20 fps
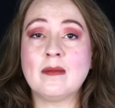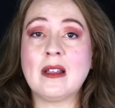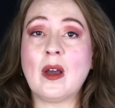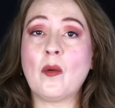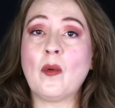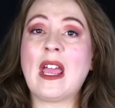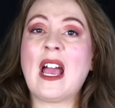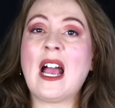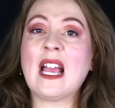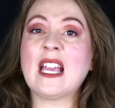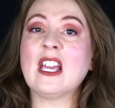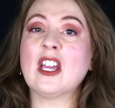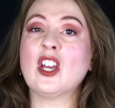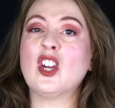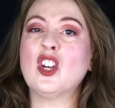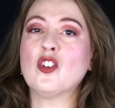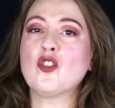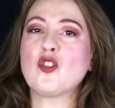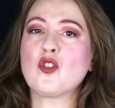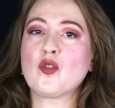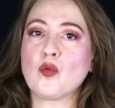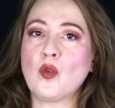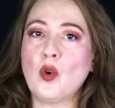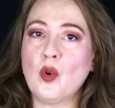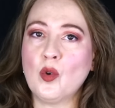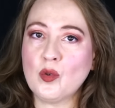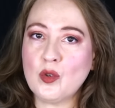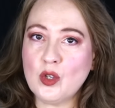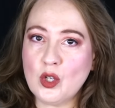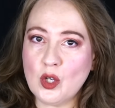That way I can
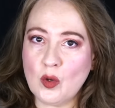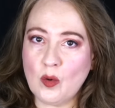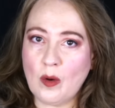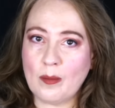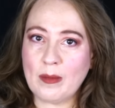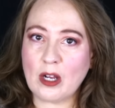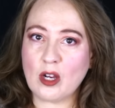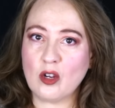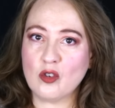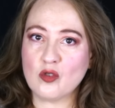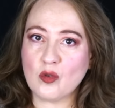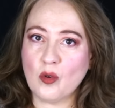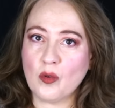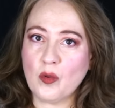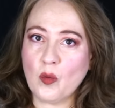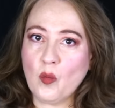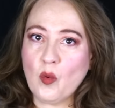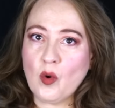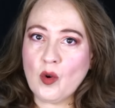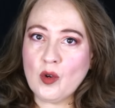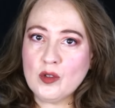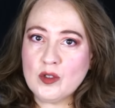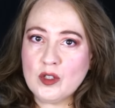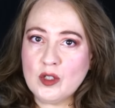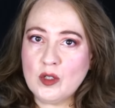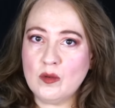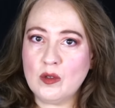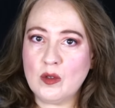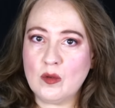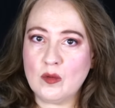control you. I'm going to control the words
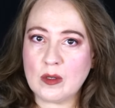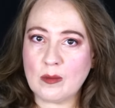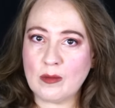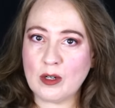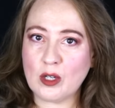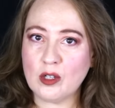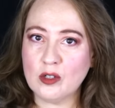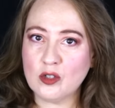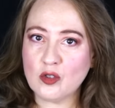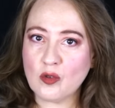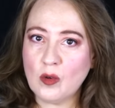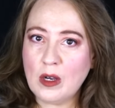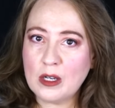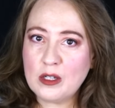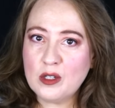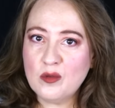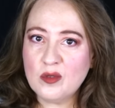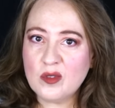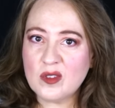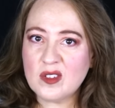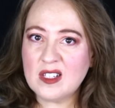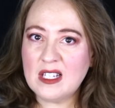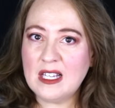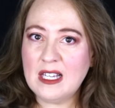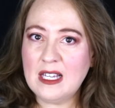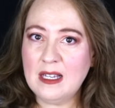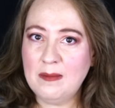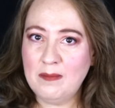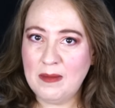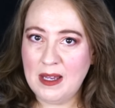you use. I'm going to control how you
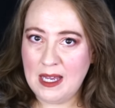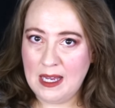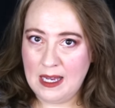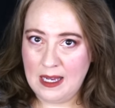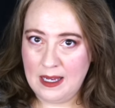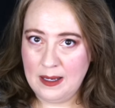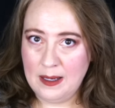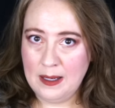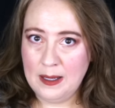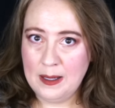see me.